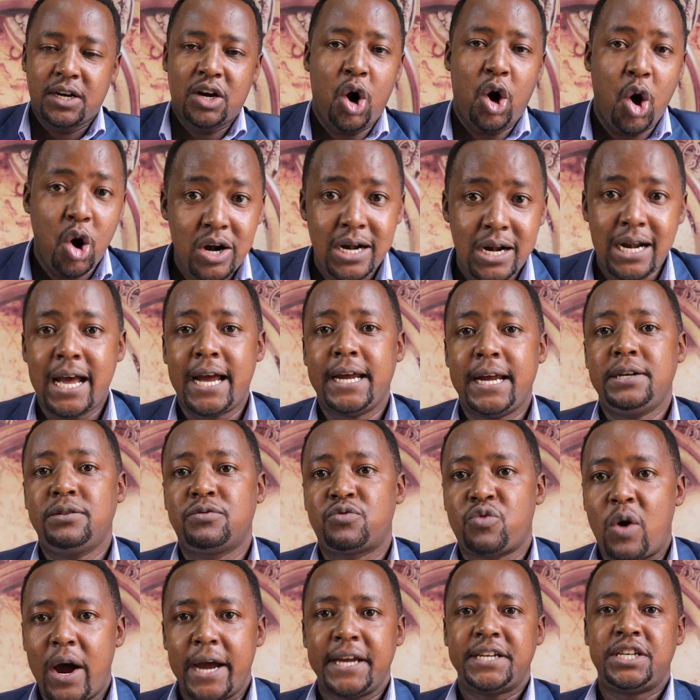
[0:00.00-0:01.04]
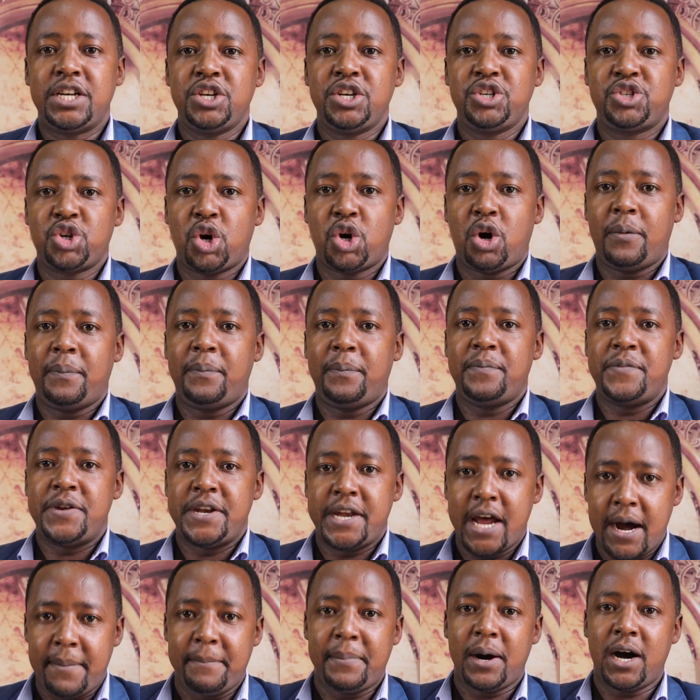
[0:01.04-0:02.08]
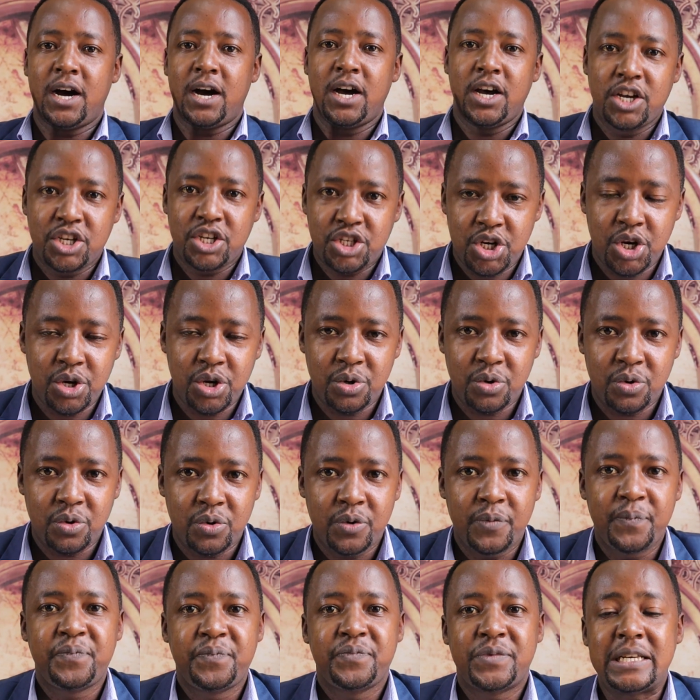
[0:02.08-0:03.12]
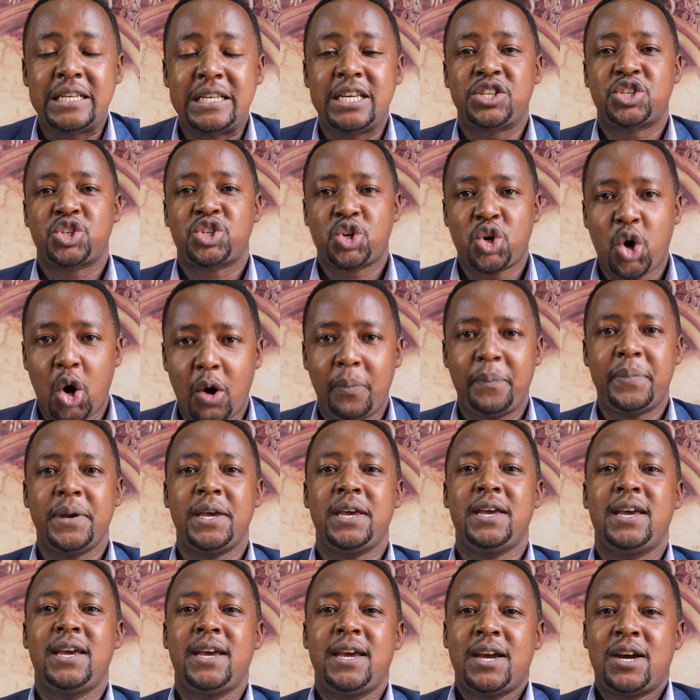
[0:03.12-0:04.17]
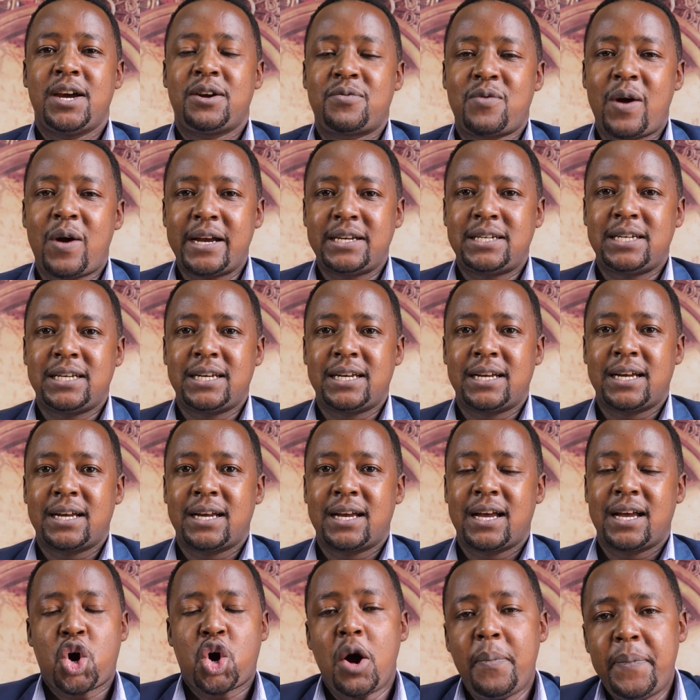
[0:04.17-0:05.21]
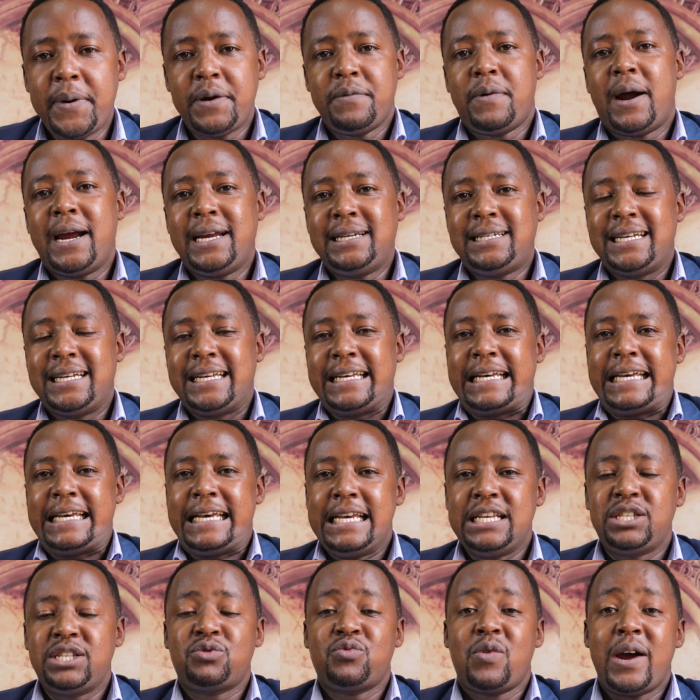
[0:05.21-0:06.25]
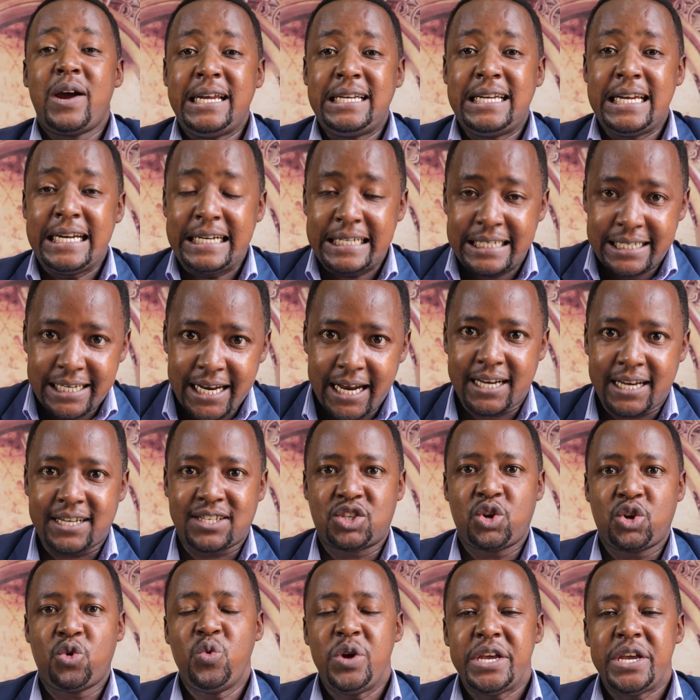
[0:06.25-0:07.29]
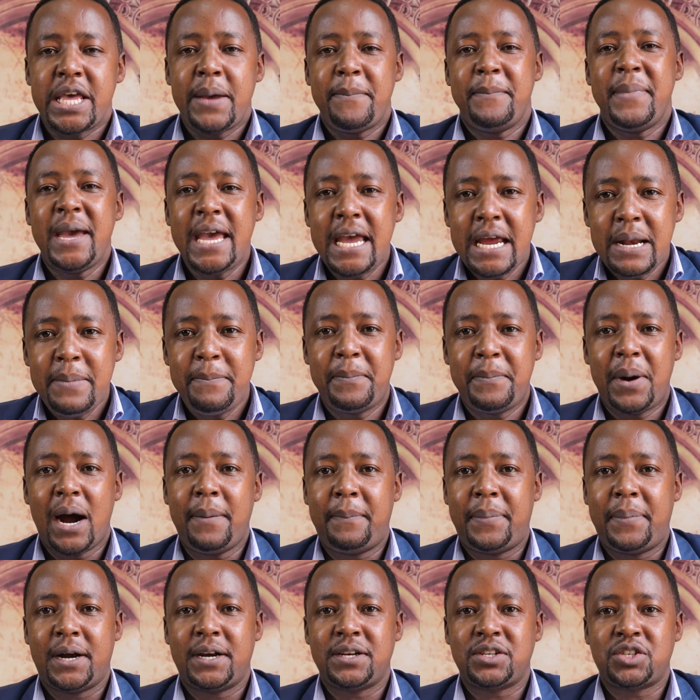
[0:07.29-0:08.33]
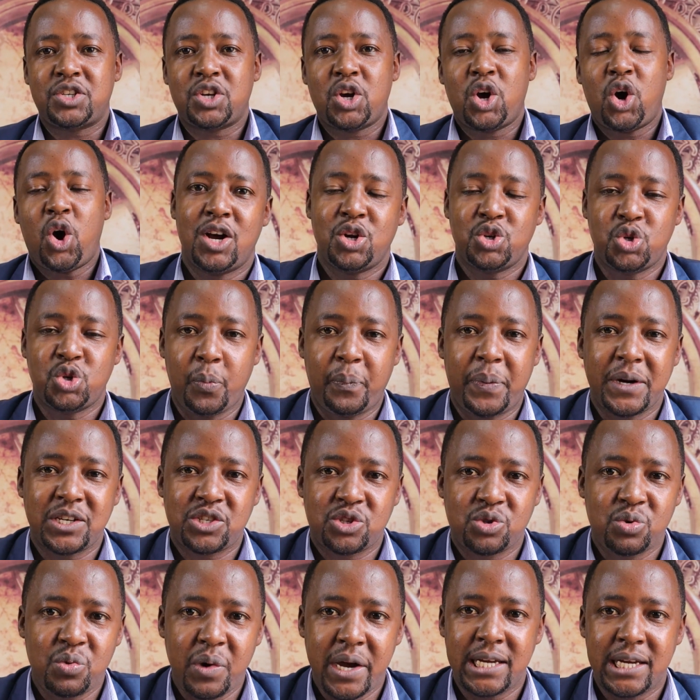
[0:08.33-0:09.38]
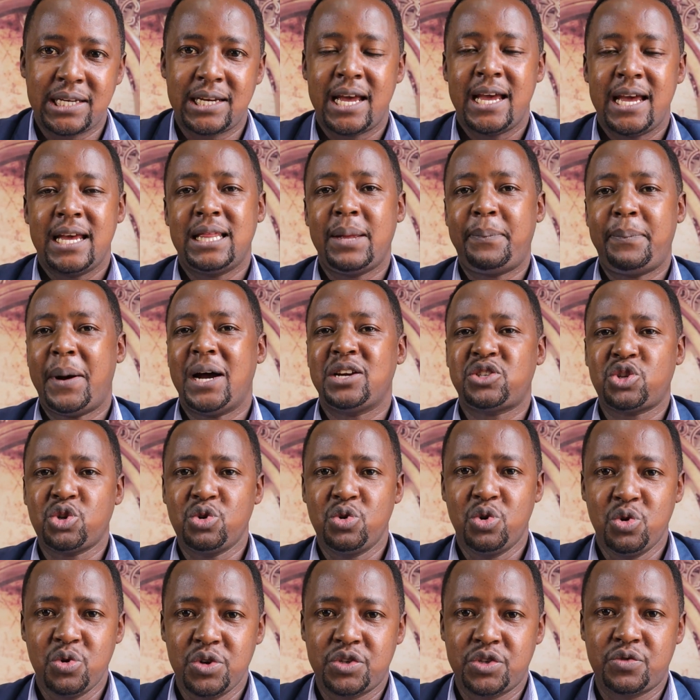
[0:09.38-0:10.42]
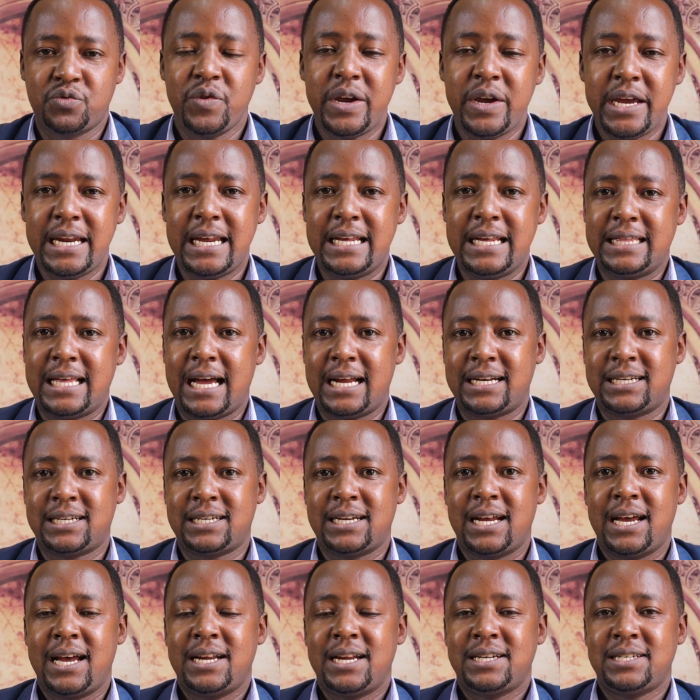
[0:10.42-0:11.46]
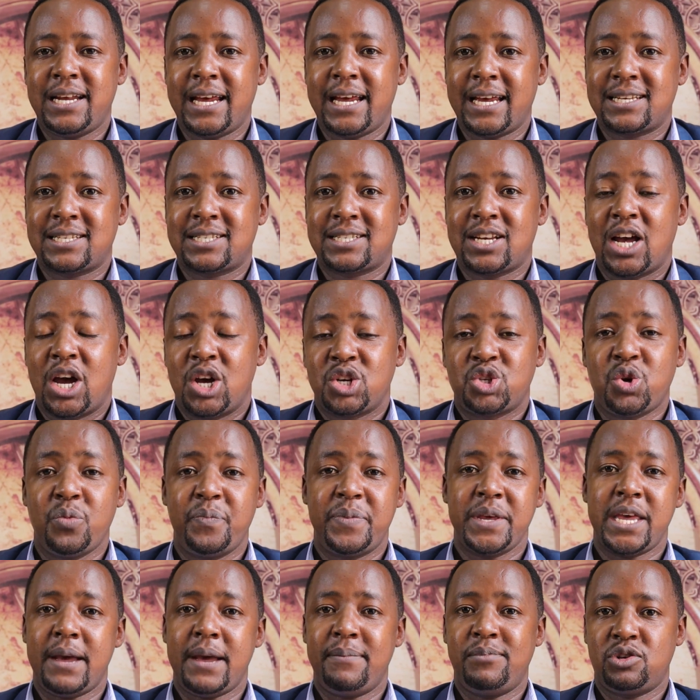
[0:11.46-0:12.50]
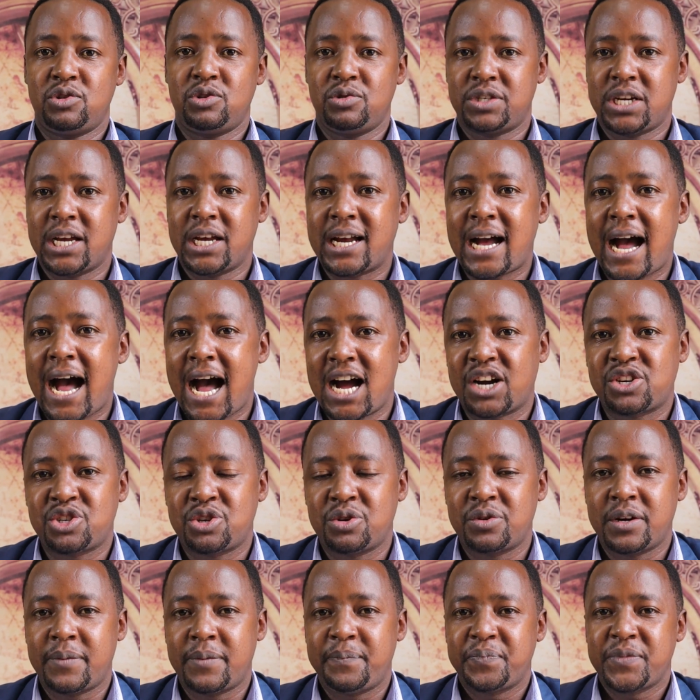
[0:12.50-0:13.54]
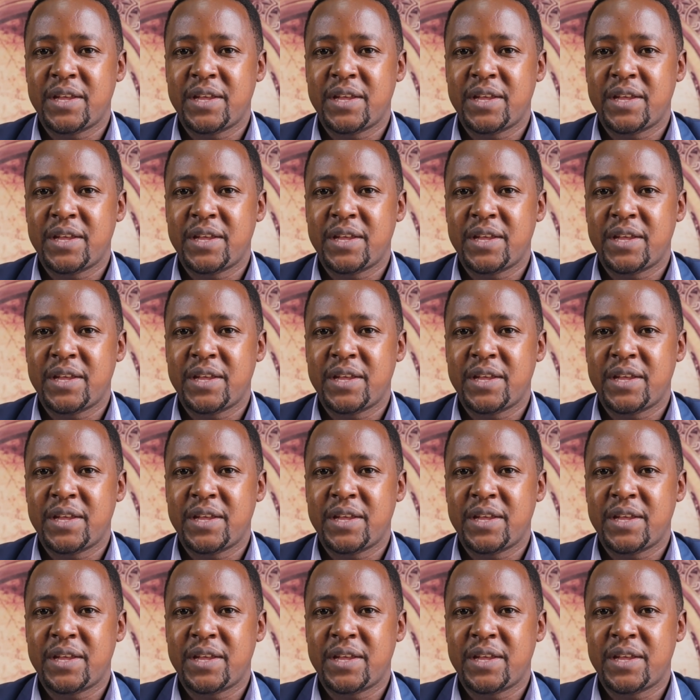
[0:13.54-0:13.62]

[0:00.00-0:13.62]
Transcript: Online writing job number 2. This is copywriting. Copywriting is writing text with the main purpose to persuade the person who is reading that text to be able to take action.